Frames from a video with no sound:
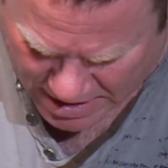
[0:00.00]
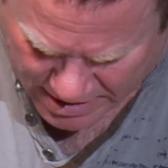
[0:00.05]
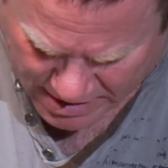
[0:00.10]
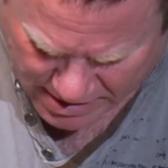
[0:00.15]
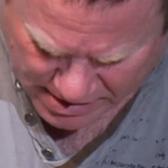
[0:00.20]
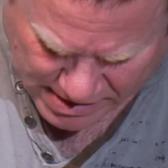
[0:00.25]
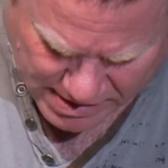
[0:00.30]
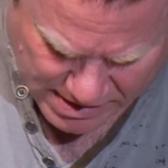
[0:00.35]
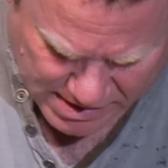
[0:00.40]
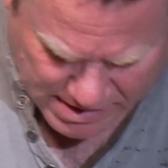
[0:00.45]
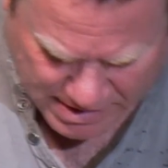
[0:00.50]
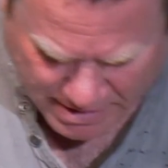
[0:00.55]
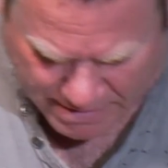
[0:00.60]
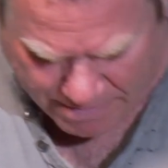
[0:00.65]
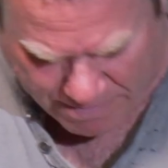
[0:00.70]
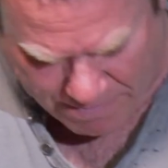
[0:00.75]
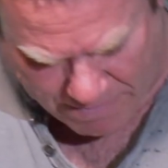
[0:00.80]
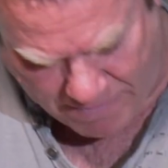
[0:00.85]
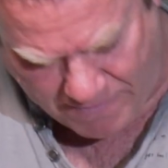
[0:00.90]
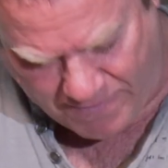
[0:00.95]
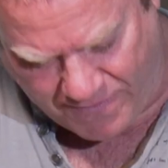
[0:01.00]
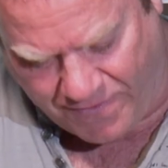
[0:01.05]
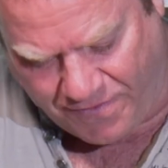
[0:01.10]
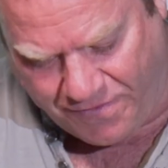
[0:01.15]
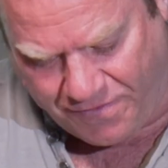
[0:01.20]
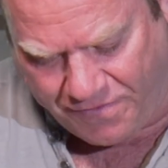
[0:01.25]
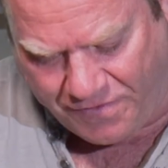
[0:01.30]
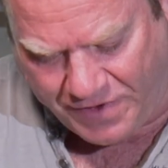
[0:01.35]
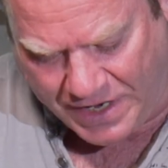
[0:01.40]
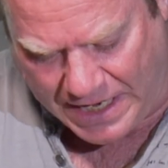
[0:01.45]
This is
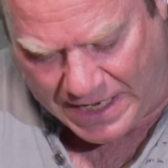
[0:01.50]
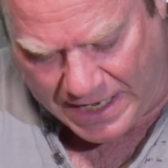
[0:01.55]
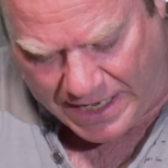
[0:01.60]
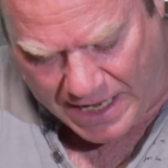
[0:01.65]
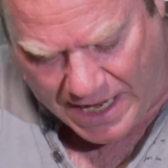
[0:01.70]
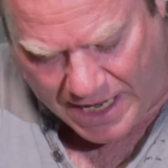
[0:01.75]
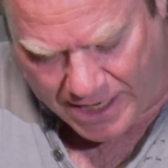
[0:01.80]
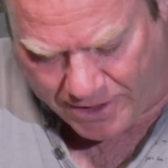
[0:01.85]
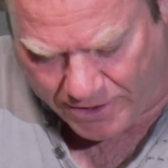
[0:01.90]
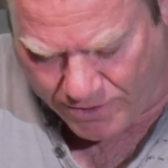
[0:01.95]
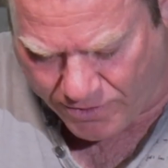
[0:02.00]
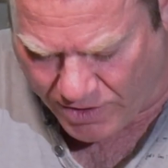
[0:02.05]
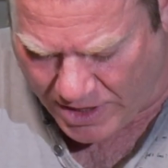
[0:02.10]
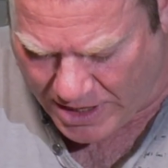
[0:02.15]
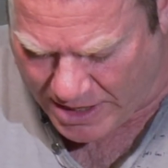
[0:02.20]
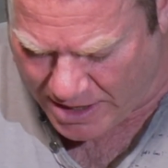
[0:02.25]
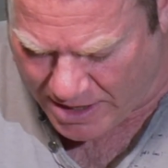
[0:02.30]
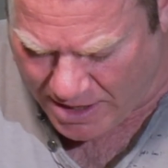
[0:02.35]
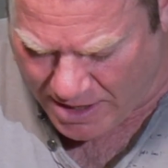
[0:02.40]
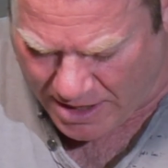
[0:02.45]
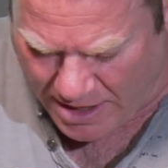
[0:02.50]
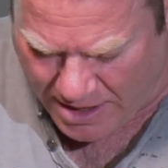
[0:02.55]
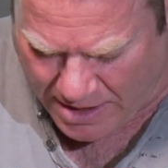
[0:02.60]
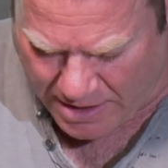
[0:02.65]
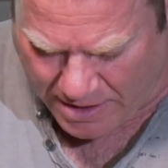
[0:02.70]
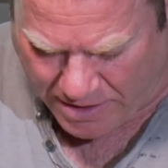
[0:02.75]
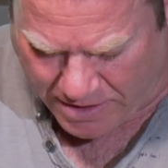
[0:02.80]
fiddly. I could really need